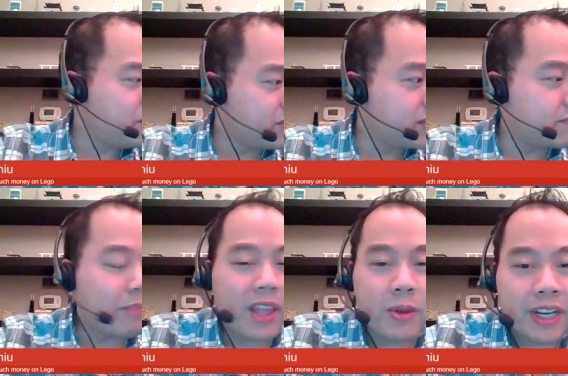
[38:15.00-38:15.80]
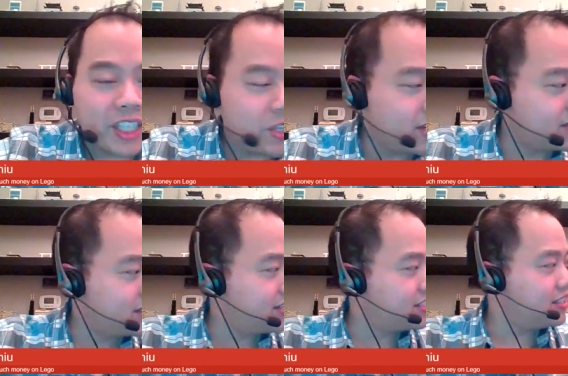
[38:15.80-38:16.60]
just by the way, did you guys
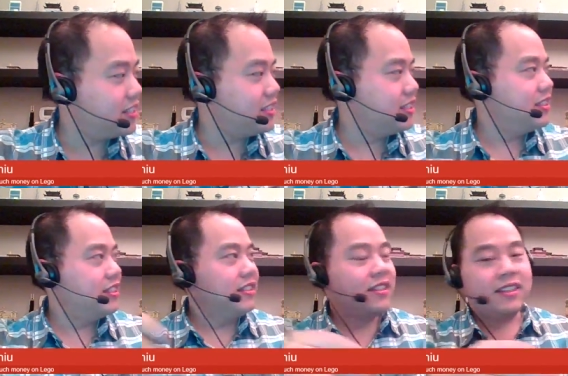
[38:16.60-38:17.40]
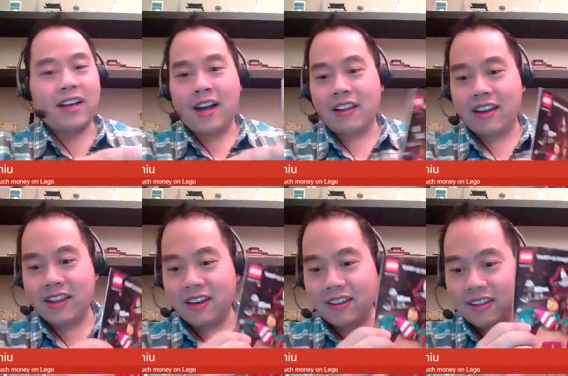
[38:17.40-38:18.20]
get uh, the holiday
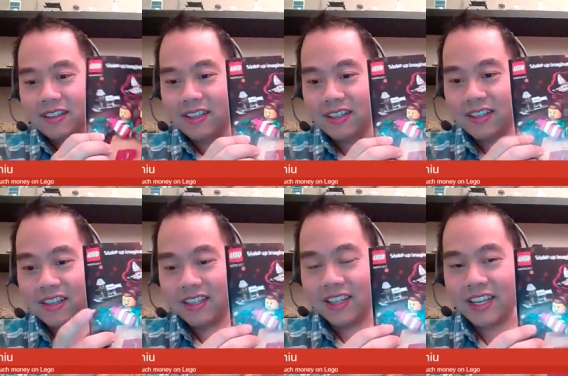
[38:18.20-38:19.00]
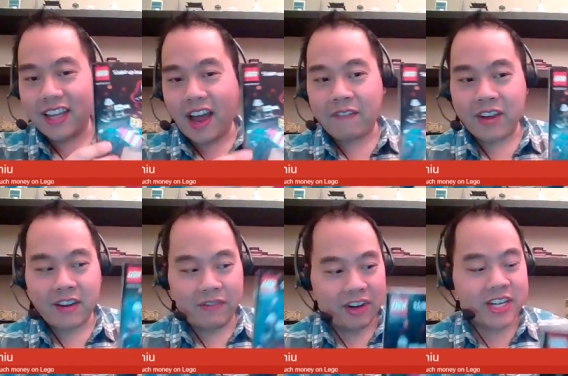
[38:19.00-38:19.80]
catalog in? Like I find it
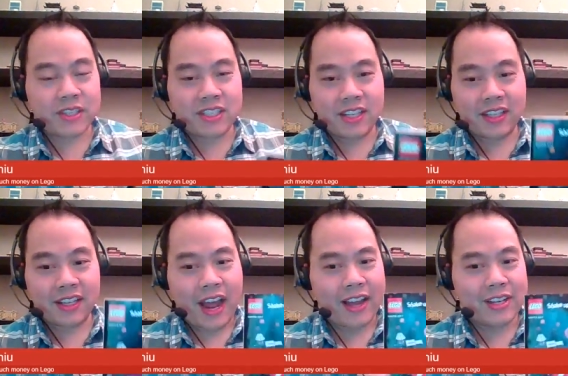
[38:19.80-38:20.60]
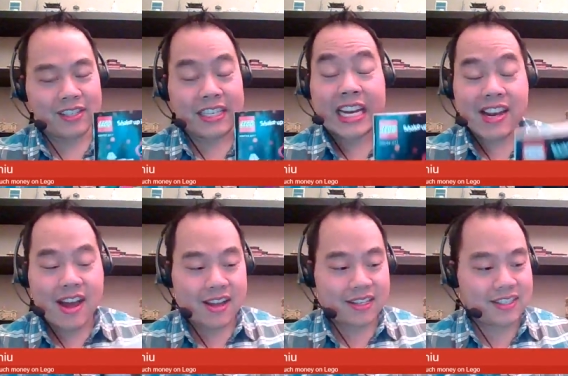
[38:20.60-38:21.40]
very interesting that I did
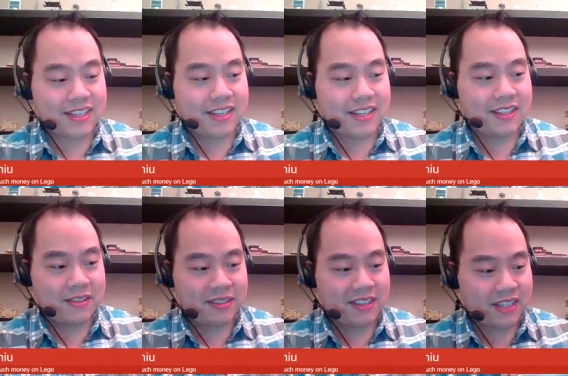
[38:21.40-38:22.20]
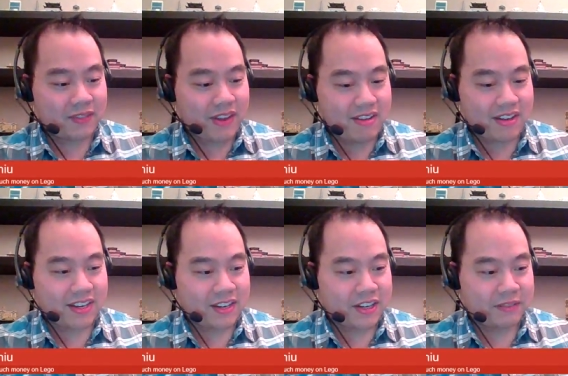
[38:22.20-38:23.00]
not see the UCS Falcon in
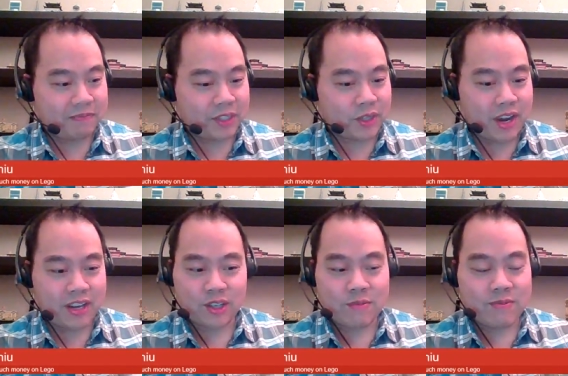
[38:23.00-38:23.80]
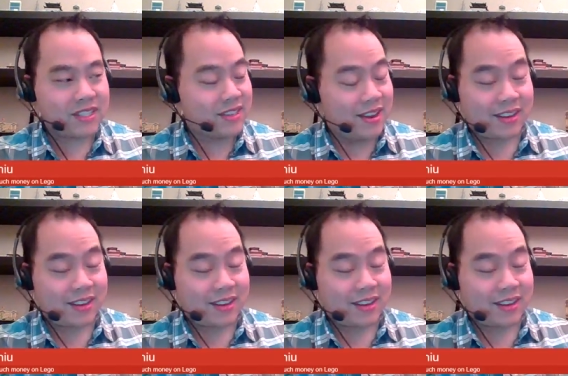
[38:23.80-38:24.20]
here, so I assume it's not. Uh,